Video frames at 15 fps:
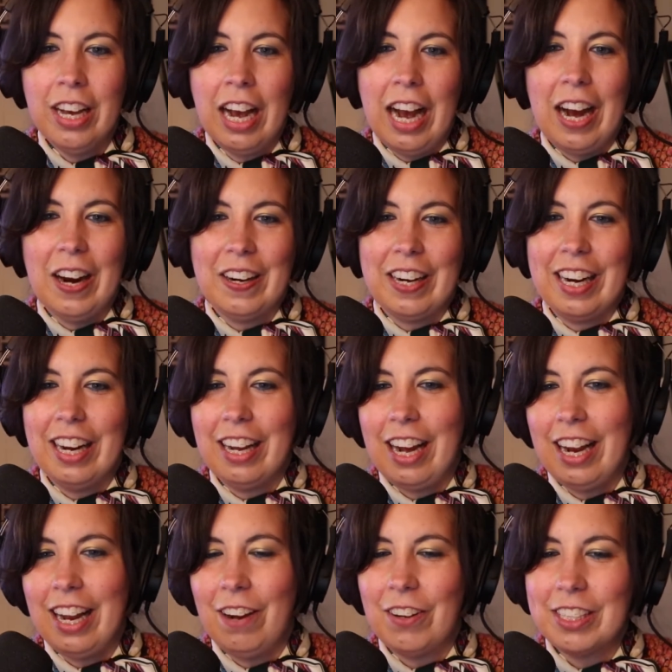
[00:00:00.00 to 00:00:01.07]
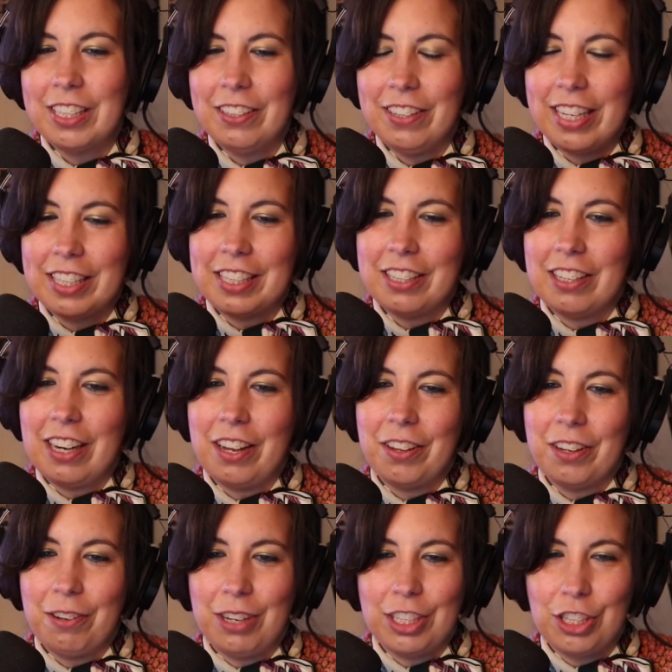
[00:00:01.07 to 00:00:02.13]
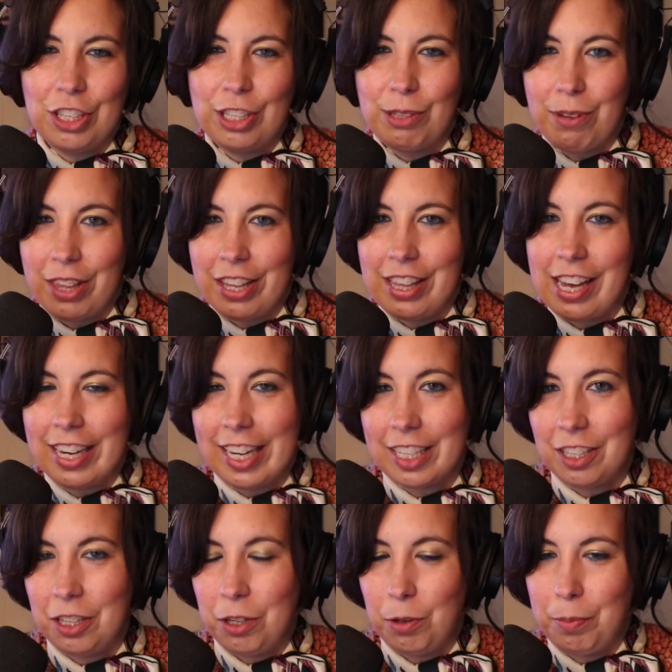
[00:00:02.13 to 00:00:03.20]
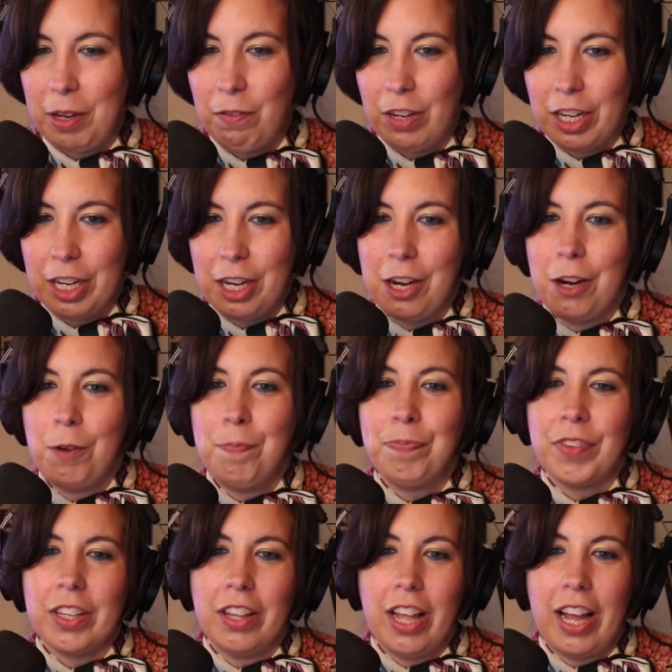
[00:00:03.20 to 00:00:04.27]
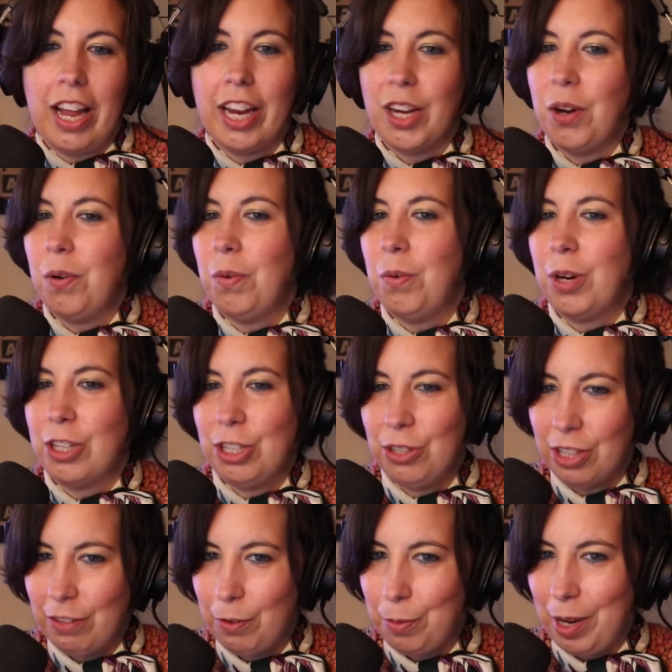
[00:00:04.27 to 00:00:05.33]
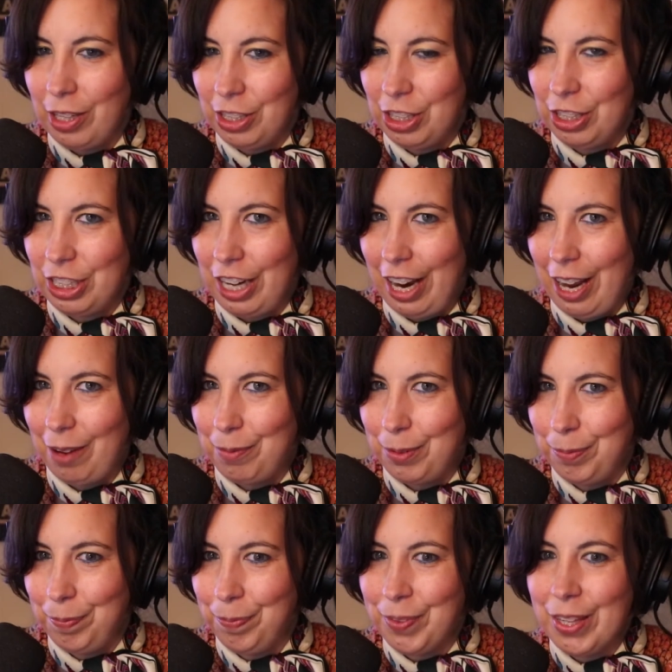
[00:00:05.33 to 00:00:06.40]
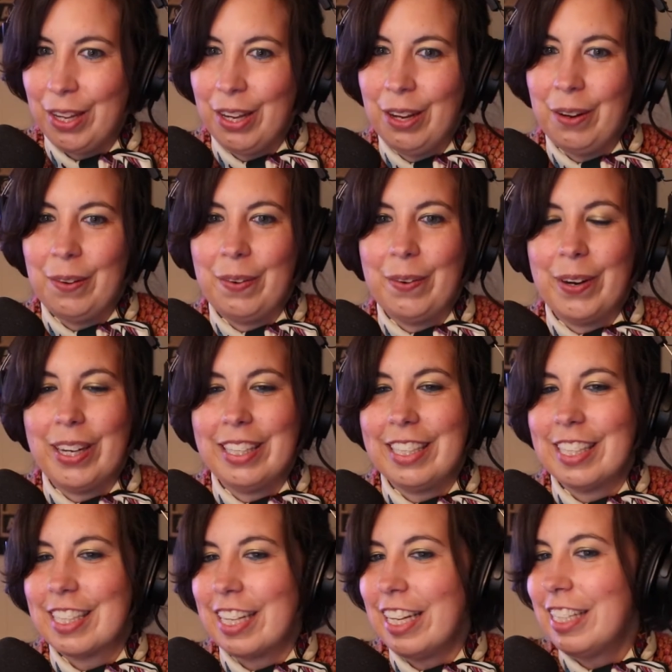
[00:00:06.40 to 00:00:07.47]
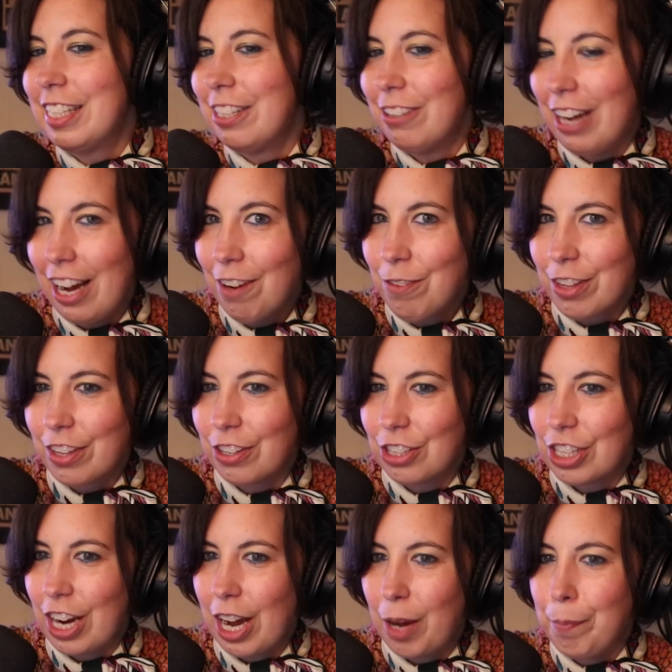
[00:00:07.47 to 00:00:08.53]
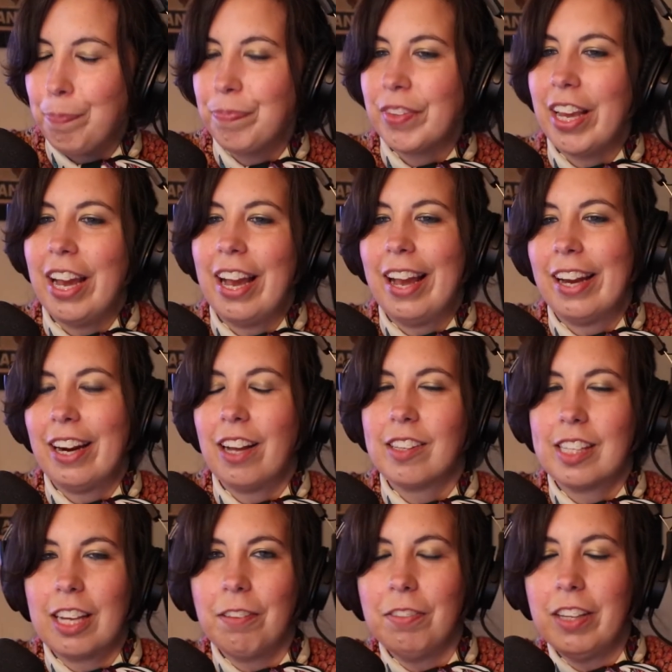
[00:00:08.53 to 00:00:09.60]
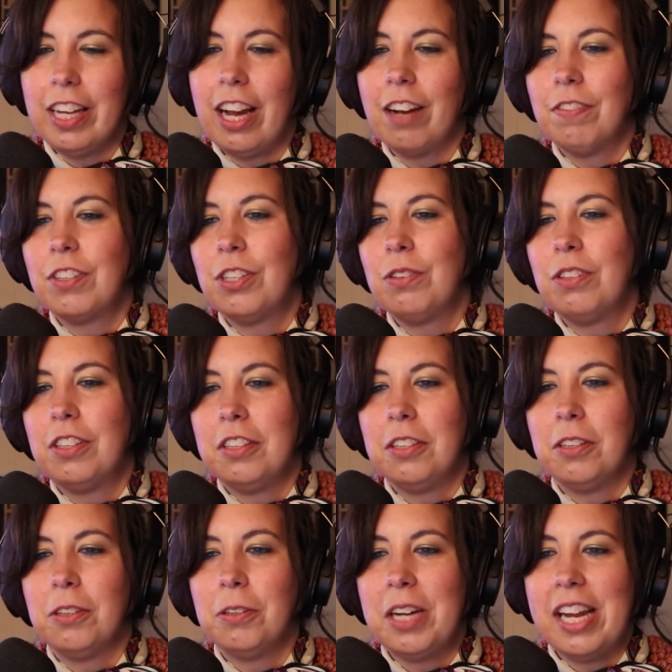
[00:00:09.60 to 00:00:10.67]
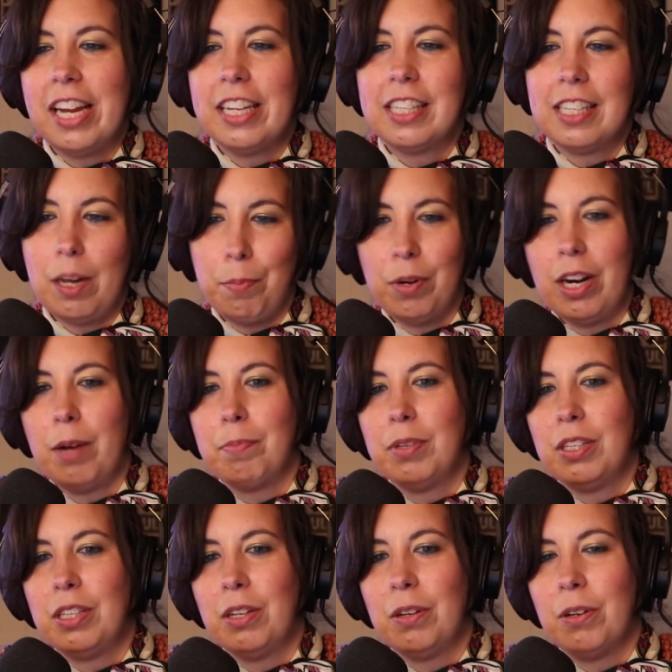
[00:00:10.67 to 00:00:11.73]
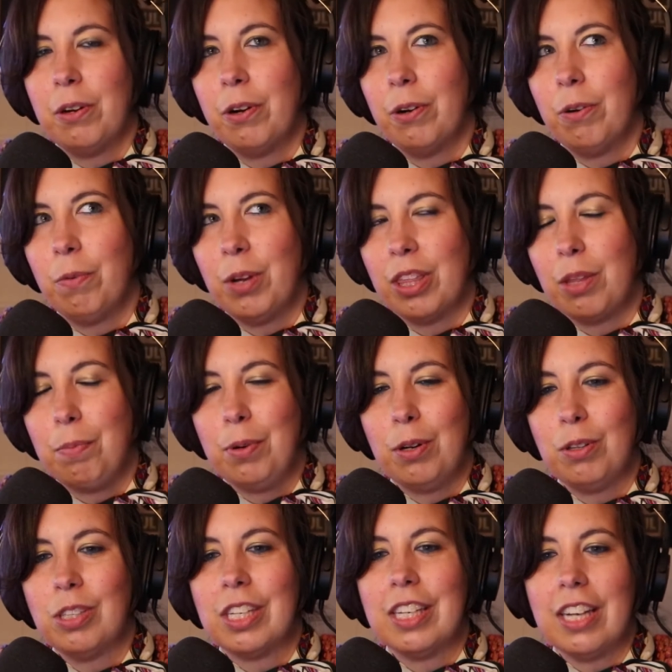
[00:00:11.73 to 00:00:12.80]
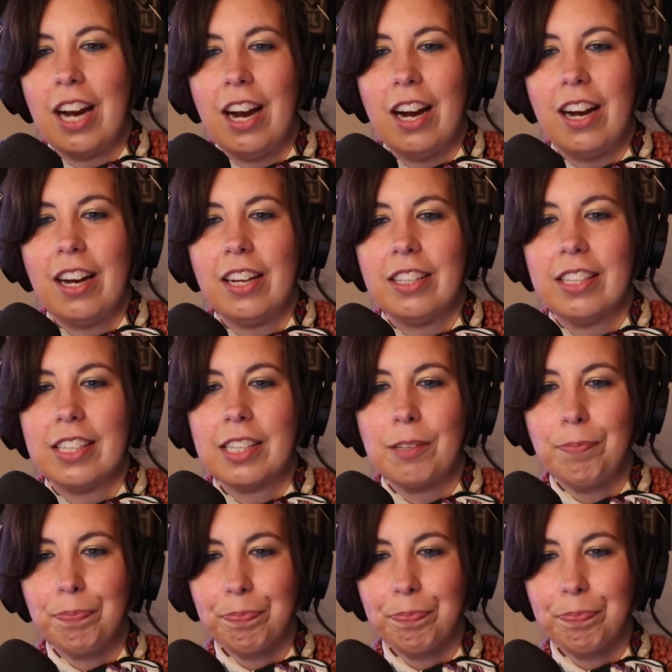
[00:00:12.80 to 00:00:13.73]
All right. I also answered other questions within that Get to Know Me video, like, what do you love about your job? What dislikes do you have with your job? And I'll definitely have to do a separate episode with the pros and cons